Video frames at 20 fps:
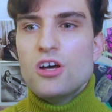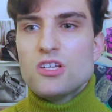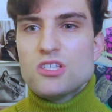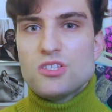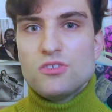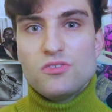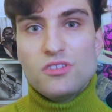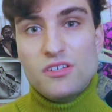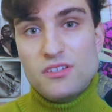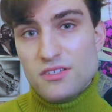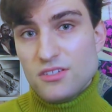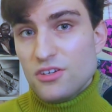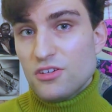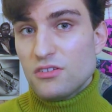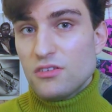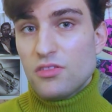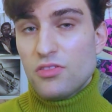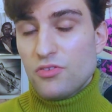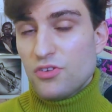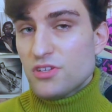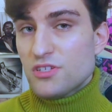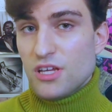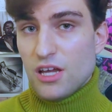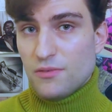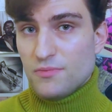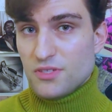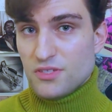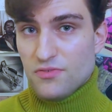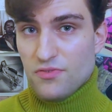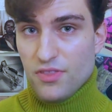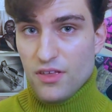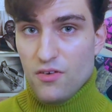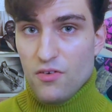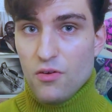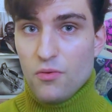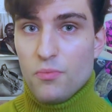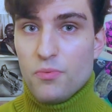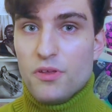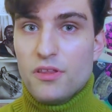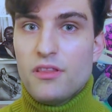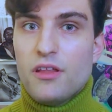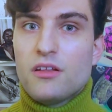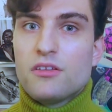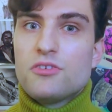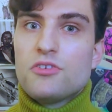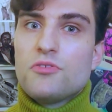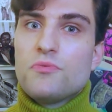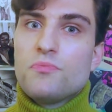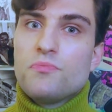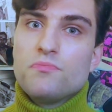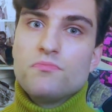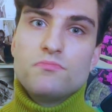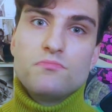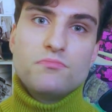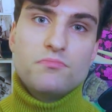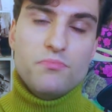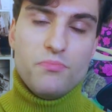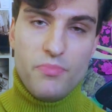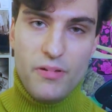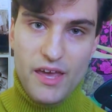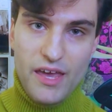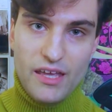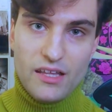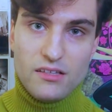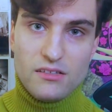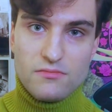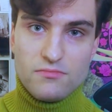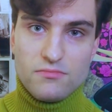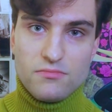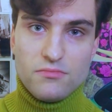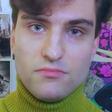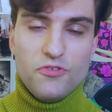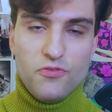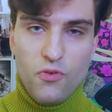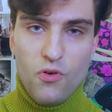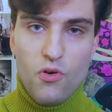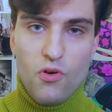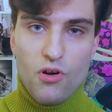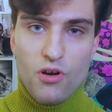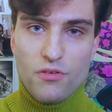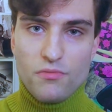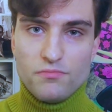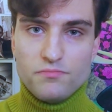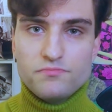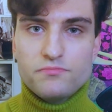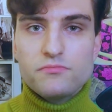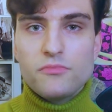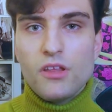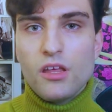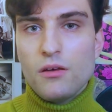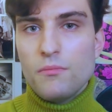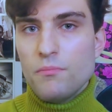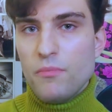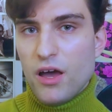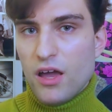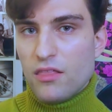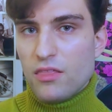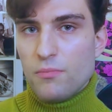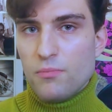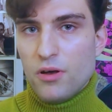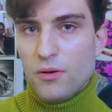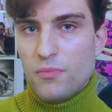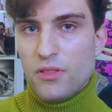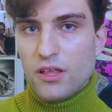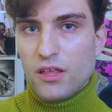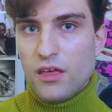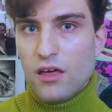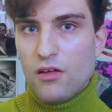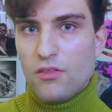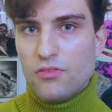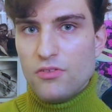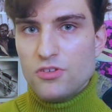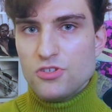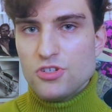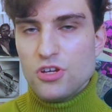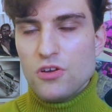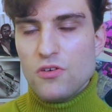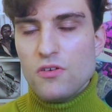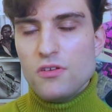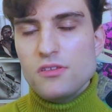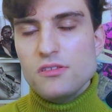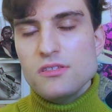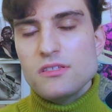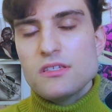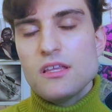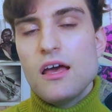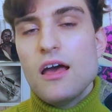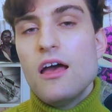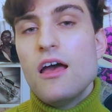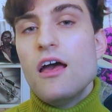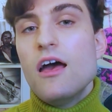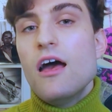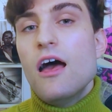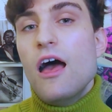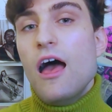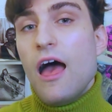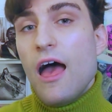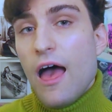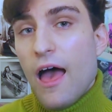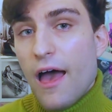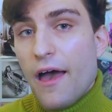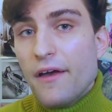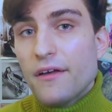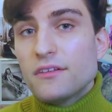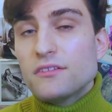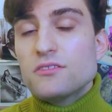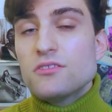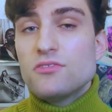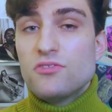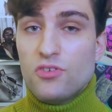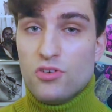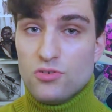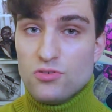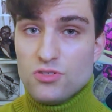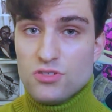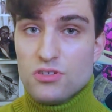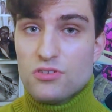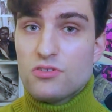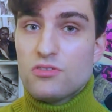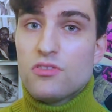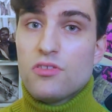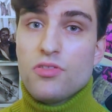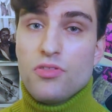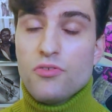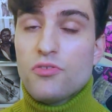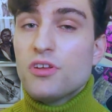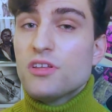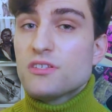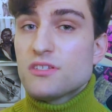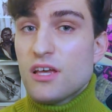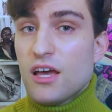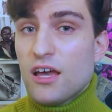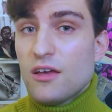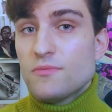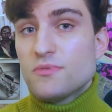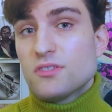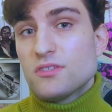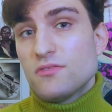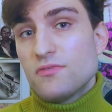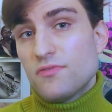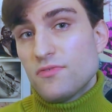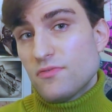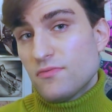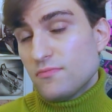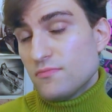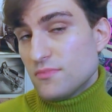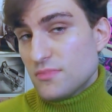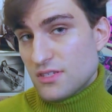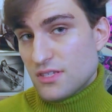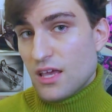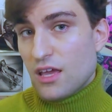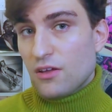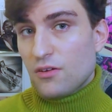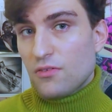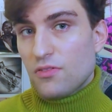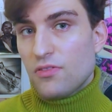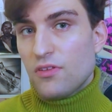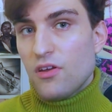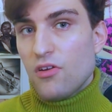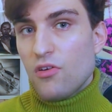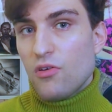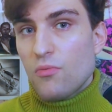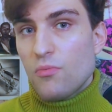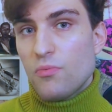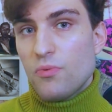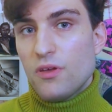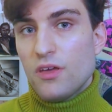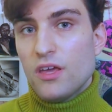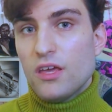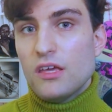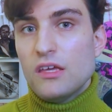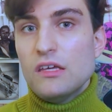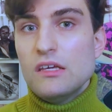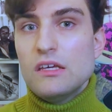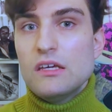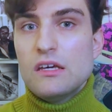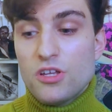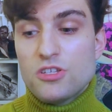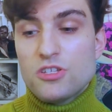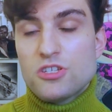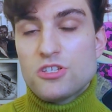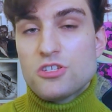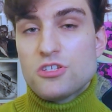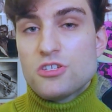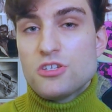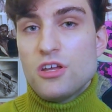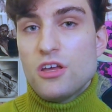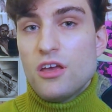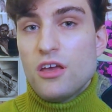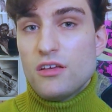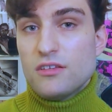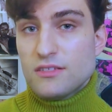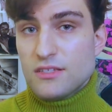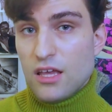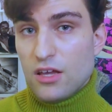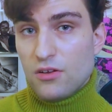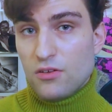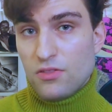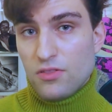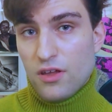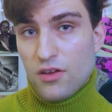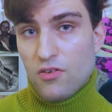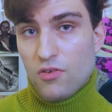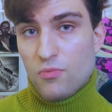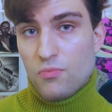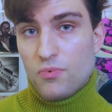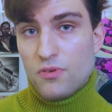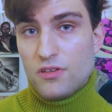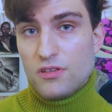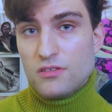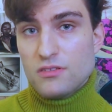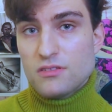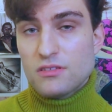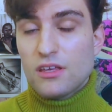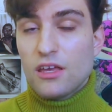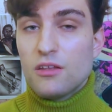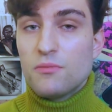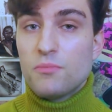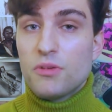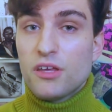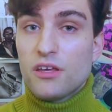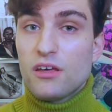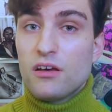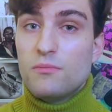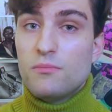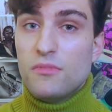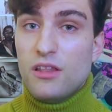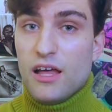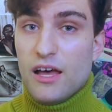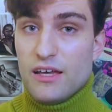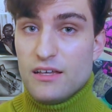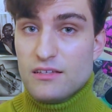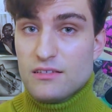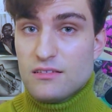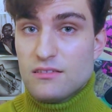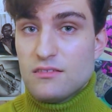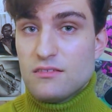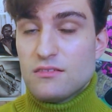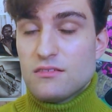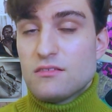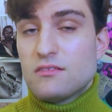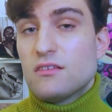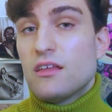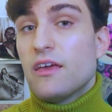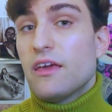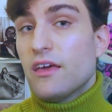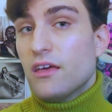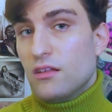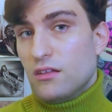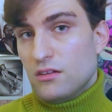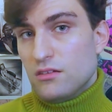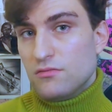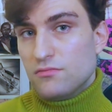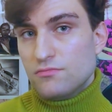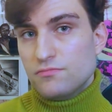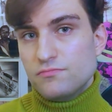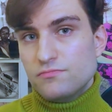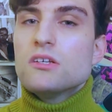So these are the 3 types of therapy that are paid for by the public health insurance, and those are the 3 types of psychotherapy which a psychotherapist can become licensed in.